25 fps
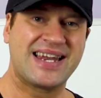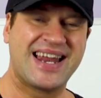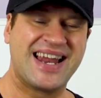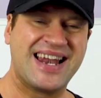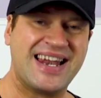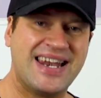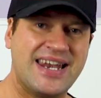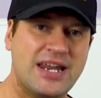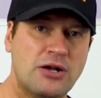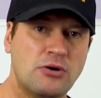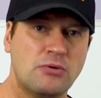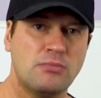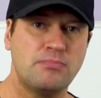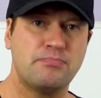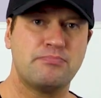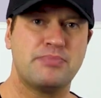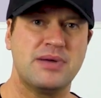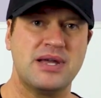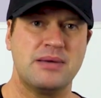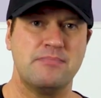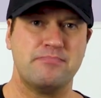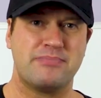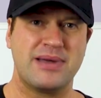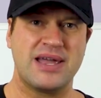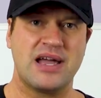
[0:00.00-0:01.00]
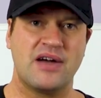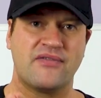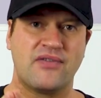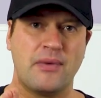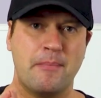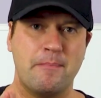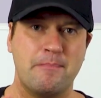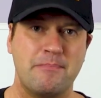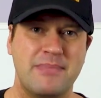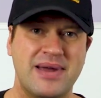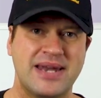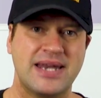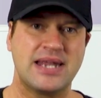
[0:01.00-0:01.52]
it a little bit of a
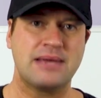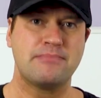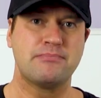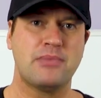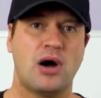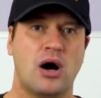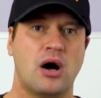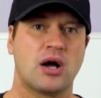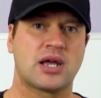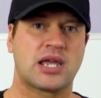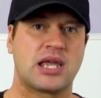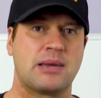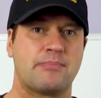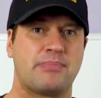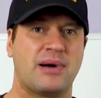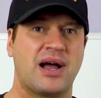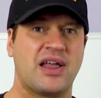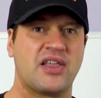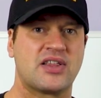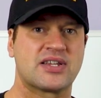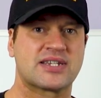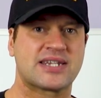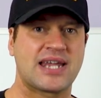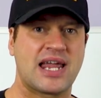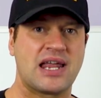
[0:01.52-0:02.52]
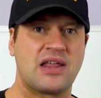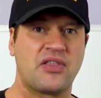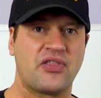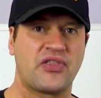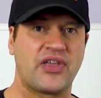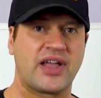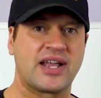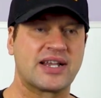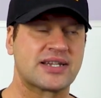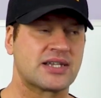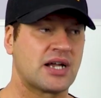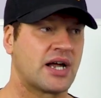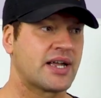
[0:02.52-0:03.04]
mini market by saying
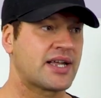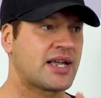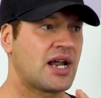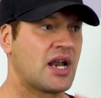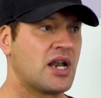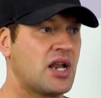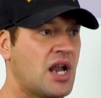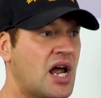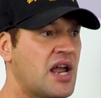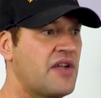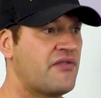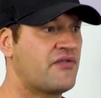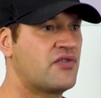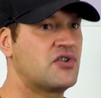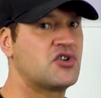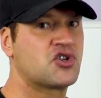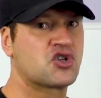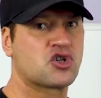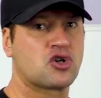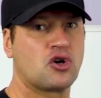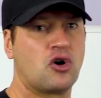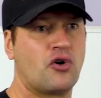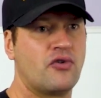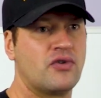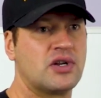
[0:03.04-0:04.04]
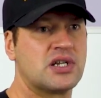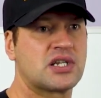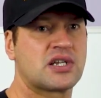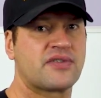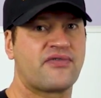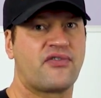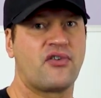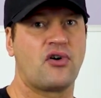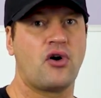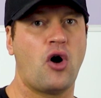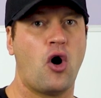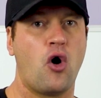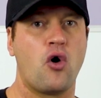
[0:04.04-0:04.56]
things like life insurance
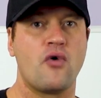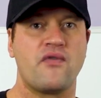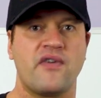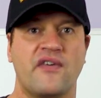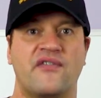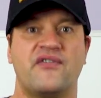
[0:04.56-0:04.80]
for over